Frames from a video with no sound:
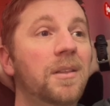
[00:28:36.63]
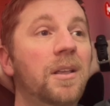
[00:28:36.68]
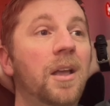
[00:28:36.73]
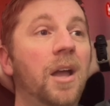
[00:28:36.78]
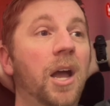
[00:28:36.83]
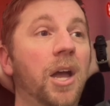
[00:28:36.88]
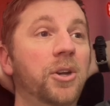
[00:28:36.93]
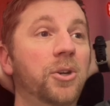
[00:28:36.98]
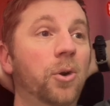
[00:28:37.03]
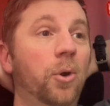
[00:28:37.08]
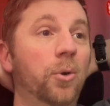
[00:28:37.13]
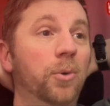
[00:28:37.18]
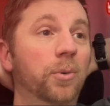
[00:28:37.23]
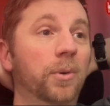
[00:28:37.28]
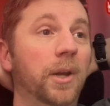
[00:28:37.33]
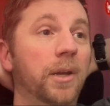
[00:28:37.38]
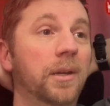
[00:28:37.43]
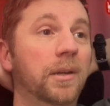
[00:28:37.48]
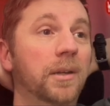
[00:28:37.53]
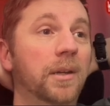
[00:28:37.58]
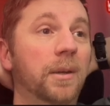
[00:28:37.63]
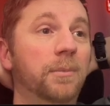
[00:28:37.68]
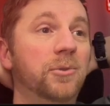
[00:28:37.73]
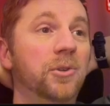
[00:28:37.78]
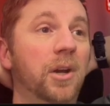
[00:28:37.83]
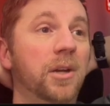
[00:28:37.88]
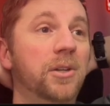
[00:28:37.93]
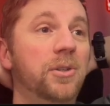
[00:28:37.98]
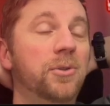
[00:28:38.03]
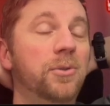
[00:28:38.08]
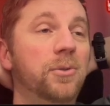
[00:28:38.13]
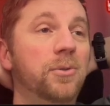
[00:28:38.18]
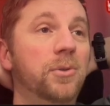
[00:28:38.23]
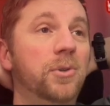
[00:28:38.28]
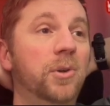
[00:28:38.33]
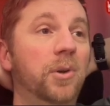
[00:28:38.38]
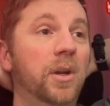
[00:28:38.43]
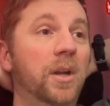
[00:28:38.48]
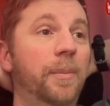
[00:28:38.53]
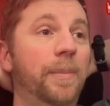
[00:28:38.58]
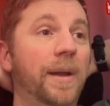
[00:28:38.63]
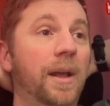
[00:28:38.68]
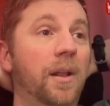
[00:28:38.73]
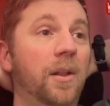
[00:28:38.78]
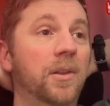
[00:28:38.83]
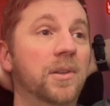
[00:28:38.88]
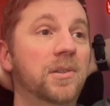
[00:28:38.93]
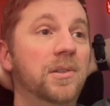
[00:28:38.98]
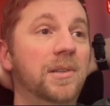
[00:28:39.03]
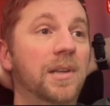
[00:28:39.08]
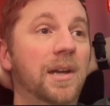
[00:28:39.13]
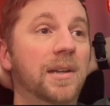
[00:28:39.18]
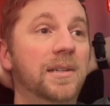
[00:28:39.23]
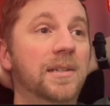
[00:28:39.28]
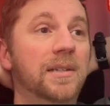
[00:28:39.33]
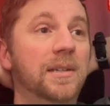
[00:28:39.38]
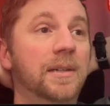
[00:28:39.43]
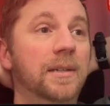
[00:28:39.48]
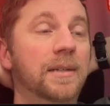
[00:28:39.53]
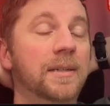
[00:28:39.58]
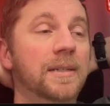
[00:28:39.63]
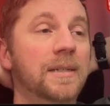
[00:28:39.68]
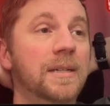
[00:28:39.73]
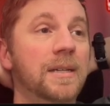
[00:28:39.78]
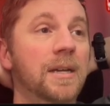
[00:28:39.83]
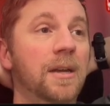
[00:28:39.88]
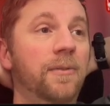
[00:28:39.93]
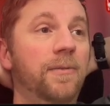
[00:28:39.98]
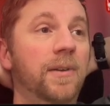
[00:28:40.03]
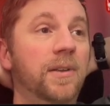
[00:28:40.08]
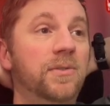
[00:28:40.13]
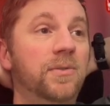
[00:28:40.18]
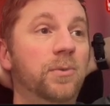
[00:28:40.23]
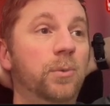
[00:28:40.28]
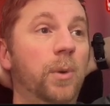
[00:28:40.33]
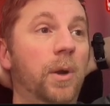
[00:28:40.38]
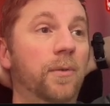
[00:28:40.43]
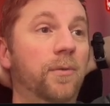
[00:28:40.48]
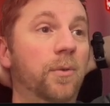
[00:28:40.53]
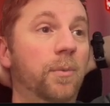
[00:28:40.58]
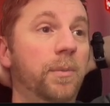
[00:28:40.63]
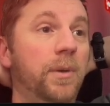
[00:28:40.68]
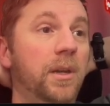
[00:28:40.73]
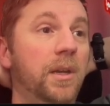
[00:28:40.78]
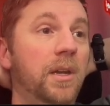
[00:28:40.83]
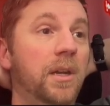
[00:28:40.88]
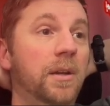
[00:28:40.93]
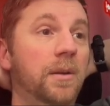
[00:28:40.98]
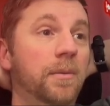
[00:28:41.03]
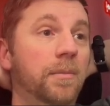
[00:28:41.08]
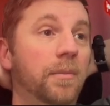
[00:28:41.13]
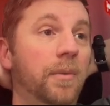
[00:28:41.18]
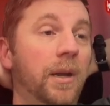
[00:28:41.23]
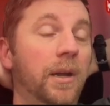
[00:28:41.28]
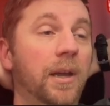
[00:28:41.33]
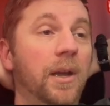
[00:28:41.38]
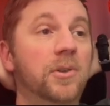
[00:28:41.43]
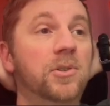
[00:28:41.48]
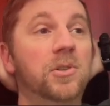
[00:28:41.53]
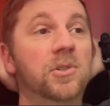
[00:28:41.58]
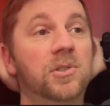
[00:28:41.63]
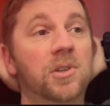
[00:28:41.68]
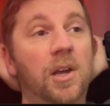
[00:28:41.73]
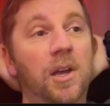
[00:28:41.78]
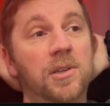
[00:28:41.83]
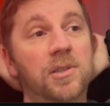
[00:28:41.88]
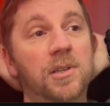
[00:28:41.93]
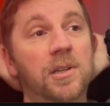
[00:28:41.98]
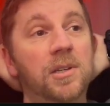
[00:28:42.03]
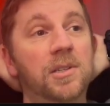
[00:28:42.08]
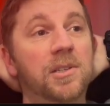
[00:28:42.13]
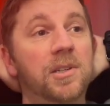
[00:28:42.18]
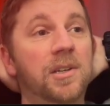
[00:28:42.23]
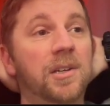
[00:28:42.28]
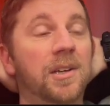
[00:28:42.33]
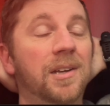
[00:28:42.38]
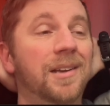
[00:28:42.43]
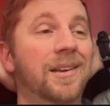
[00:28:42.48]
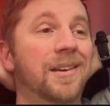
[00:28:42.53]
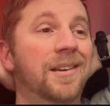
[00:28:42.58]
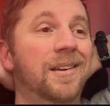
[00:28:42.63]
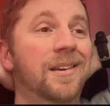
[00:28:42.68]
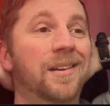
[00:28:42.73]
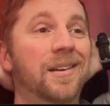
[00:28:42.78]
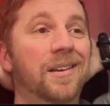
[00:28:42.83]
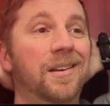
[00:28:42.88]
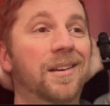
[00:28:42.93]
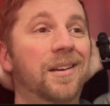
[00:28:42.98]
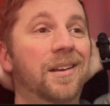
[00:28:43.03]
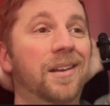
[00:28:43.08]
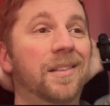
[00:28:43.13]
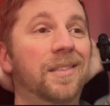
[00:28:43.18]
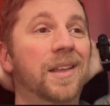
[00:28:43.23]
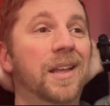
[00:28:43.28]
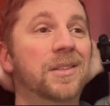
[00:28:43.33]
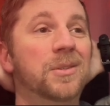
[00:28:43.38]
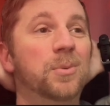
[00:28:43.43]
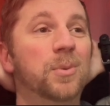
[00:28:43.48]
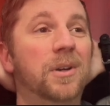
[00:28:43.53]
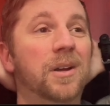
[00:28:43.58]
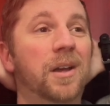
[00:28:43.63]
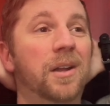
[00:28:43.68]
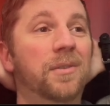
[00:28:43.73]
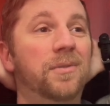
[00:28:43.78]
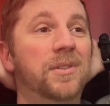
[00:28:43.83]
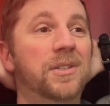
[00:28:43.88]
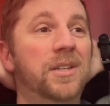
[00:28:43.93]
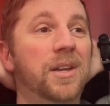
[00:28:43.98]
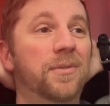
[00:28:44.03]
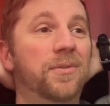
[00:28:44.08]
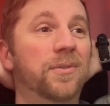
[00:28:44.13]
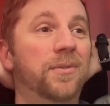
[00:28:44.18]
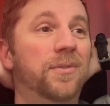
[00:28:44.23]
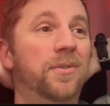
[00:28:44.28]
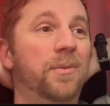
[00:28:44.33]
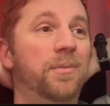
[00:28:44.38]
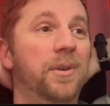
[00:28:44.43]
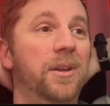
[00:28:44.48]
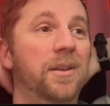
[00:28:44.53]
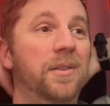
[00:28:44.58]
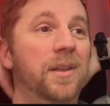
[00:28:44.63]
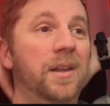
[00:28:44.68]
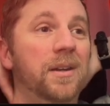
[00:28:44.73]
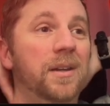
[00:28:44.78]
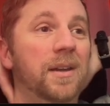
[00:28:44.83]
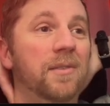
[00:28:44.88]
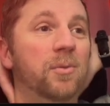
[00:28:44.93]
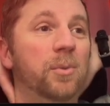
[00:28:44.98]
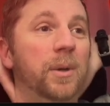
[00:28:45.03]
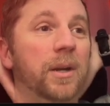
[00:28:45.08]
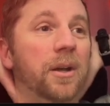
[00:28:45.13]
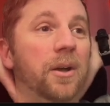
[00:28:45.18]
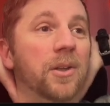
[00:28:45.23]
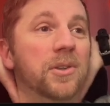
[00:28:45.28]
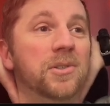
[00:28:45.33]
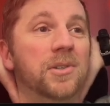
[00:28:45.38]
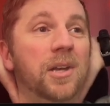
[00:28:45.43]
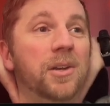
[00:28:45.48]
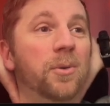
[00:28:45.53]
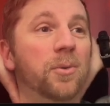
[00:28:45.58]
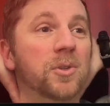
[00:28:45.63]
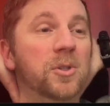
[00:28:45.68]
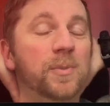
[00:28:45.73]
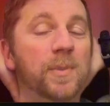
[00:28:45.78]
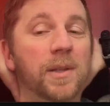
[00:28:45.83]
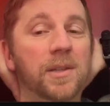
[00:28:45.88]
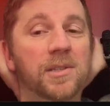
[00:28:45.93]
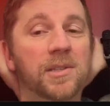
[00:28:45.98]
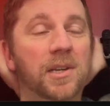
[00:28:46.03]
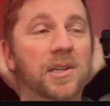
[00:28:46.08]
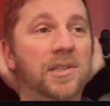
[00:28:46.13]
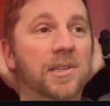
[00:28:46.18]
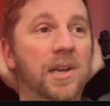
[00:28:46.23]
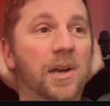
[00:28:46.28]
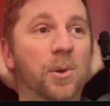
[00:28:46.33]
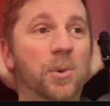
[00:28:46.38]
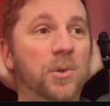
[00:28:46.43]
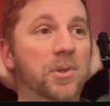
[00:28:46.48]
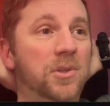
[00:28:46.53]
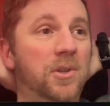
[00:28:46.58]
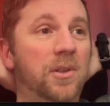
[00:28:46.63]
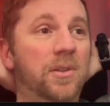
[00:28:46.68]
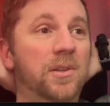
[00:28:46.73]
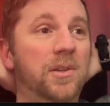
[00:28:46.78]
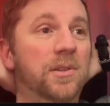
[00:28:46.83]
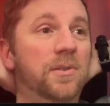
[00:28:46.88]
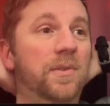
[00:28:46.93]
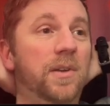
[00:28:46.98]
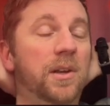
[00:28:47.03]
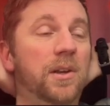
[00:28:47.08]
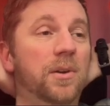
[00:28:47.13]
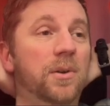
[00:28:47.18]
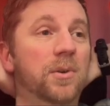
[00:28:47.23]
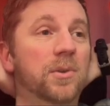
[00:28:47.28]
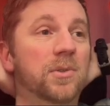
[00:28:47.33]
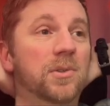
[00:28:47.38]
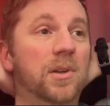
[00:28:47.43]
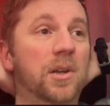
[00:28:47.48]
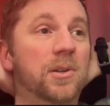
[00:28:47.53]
I don't, right? I'm trying to create a balance that fits well for me, my exercising. See, that's what kind of is different for me than everybody else. I don't spend 6 hours on these videos.